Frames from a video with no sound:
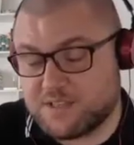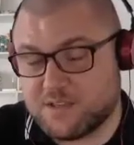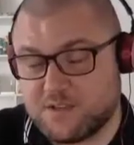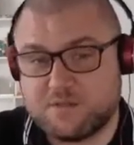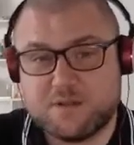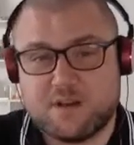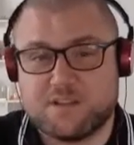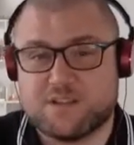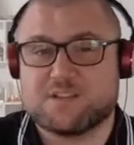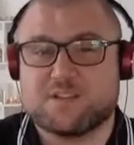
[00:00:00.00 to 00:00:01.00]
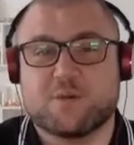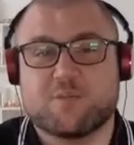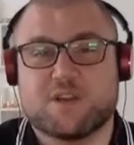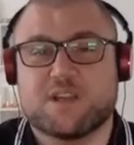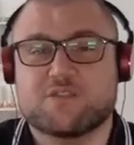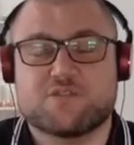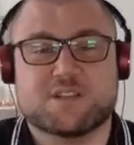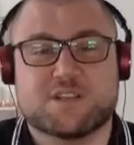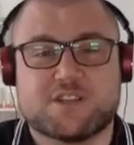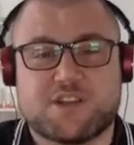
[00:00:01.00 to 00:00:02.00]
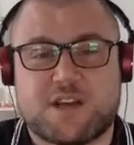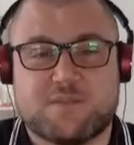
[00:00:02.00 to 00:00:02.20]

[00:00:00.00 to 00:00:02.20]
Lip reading: So I think it's going to be a pretty interesting chat.